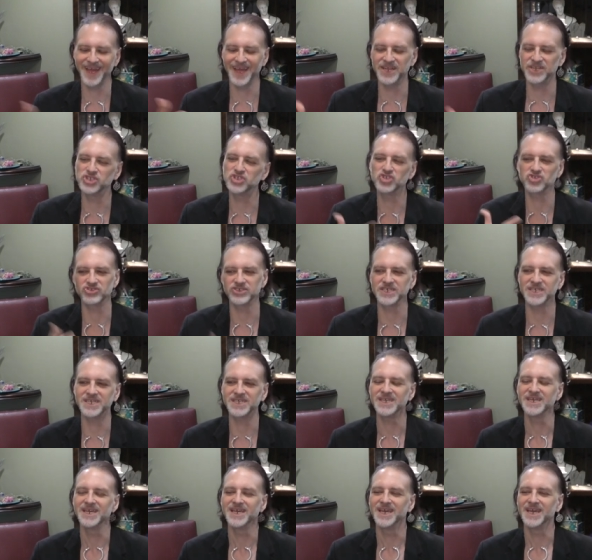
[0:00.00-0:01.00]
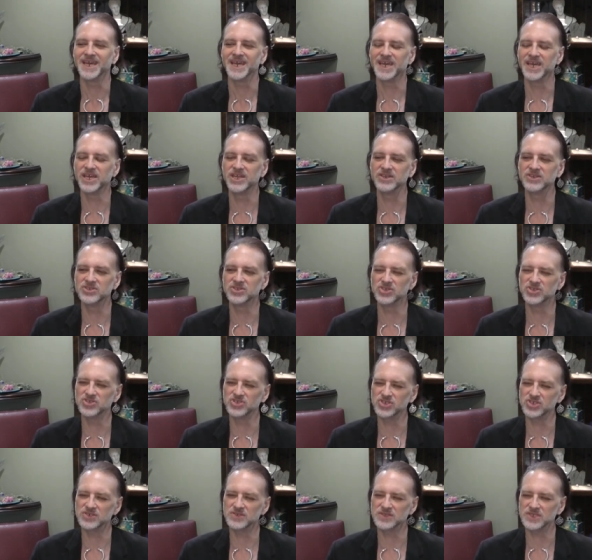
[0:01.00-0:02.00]
Entry
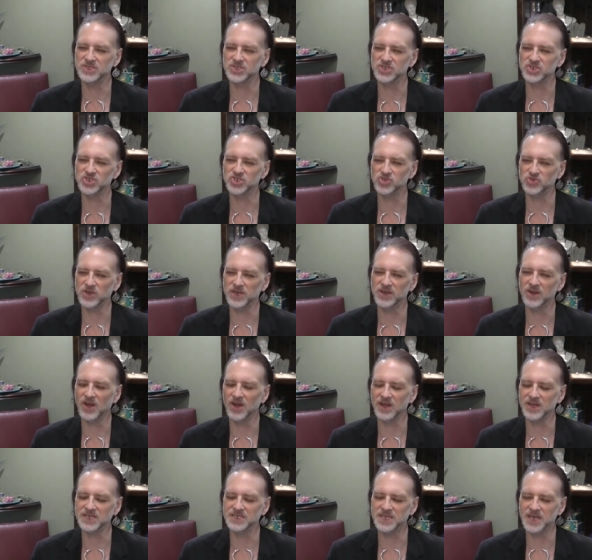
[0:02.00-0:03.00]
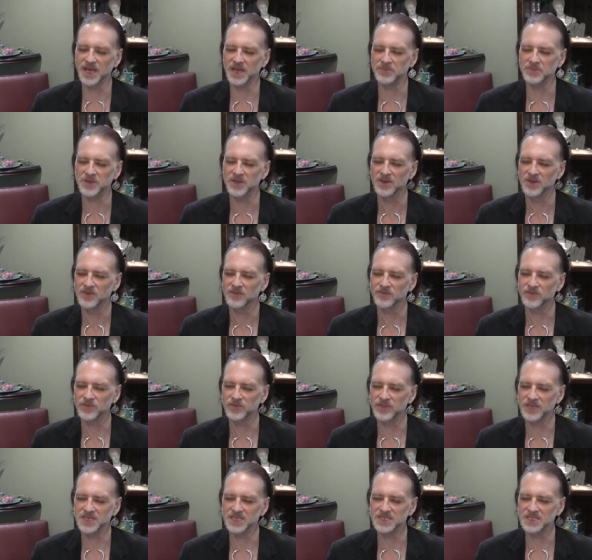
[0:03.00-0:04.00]
into this destroyer archetype for
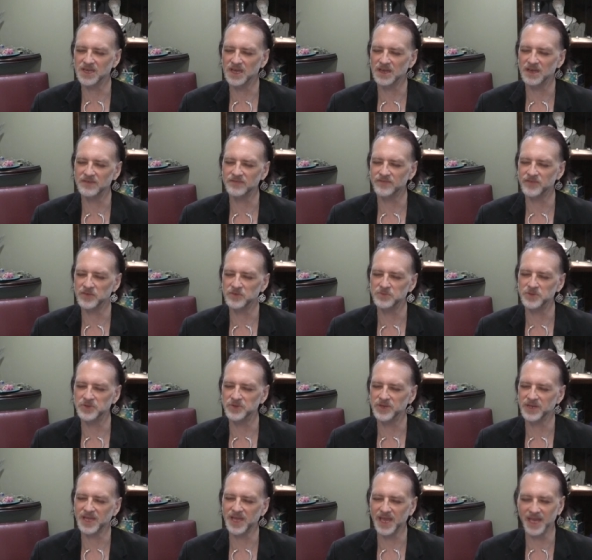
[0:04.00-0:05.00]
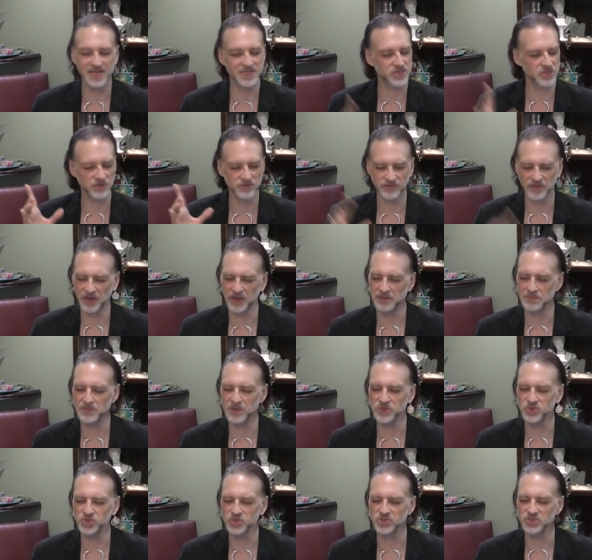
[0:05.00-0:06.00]
this uh, full moon in Cancer. Very
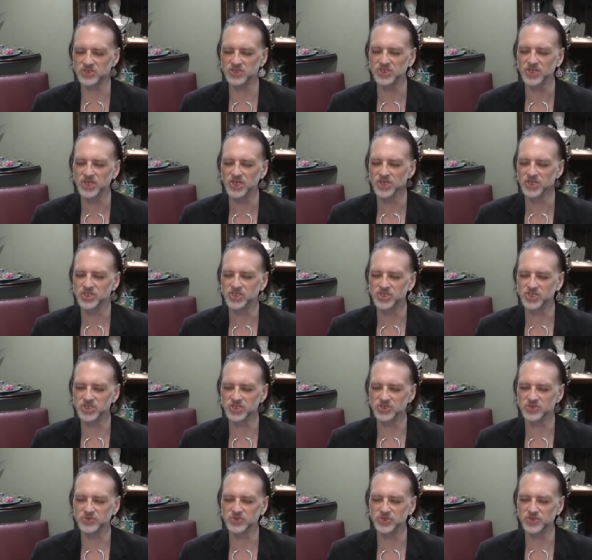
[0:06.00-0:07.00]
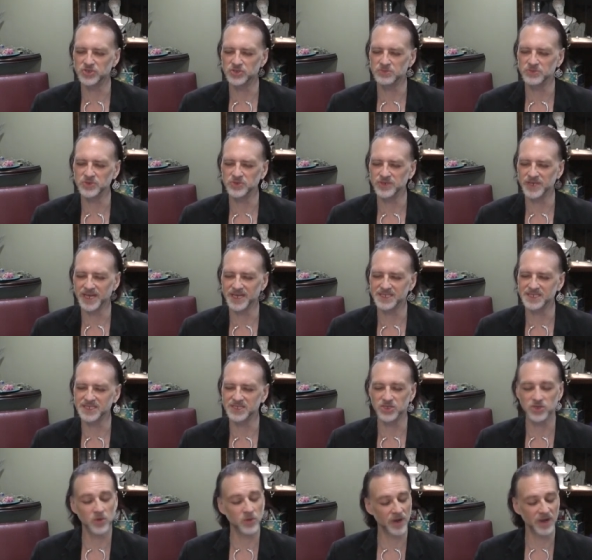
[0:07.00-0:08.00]
emotional to New Moon next
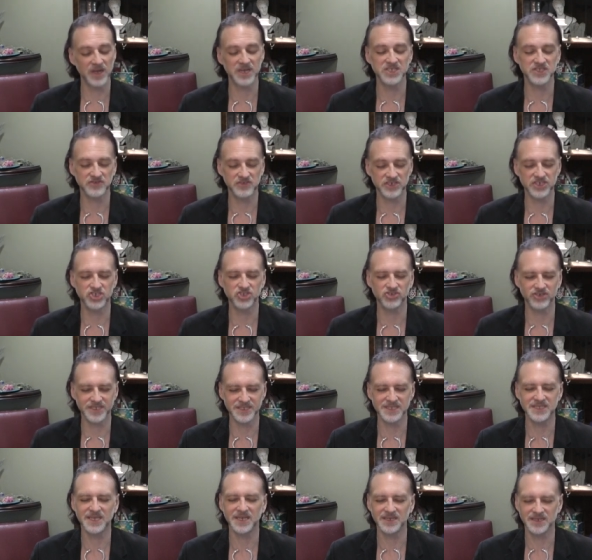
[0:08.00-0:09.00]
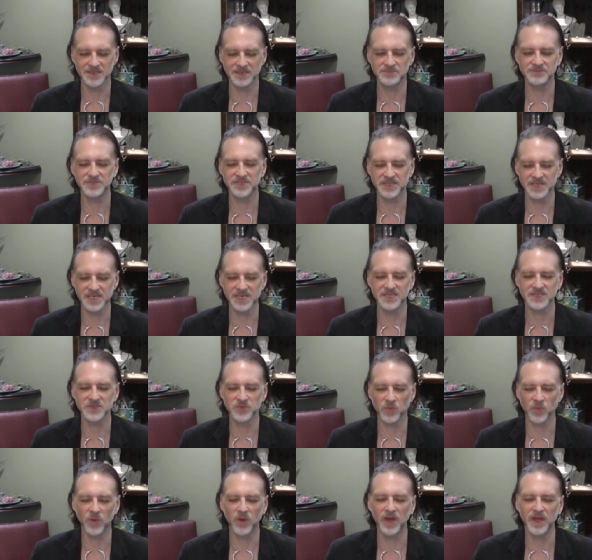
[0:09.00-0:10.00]
in Aquarius, very transcendent. Please,
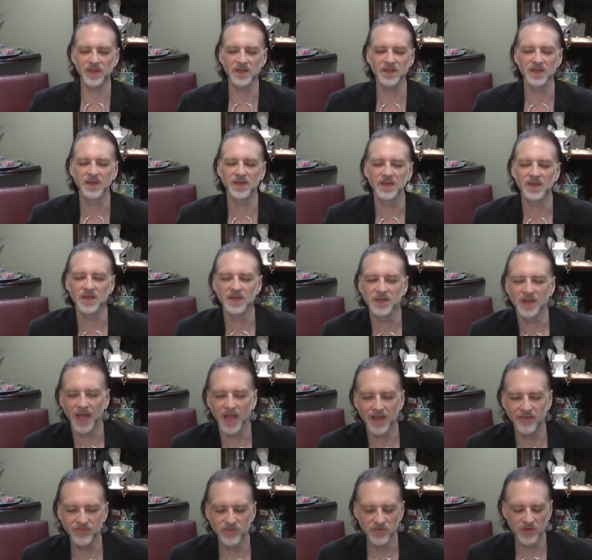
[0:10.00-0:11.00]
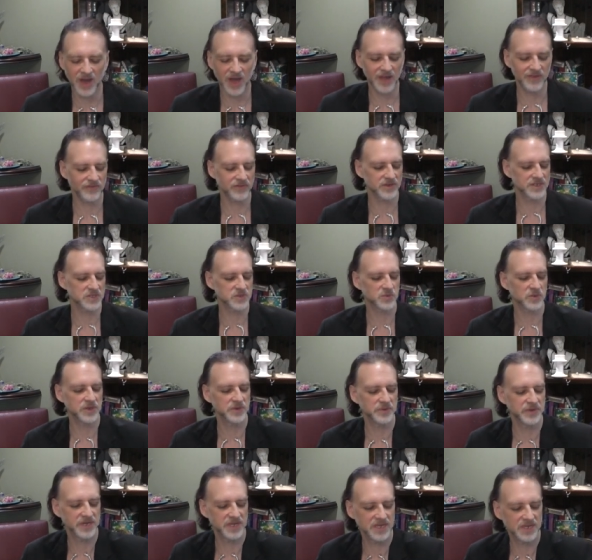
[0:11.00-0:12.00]
what have you got for us? What
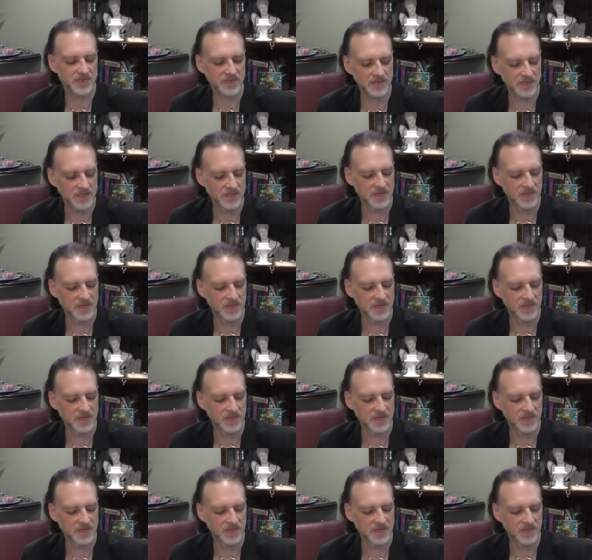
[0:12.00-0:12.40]
do we need?